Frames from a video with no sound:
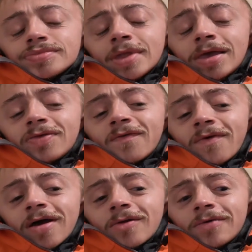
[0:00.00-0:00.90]
in the
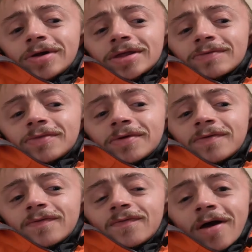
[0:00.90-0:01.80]
final weeks of the
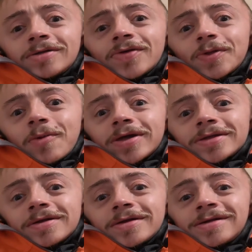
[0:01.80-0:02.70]
final
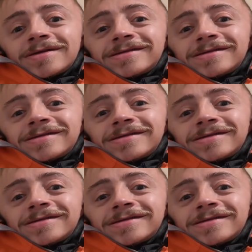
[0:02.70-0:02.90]
semester,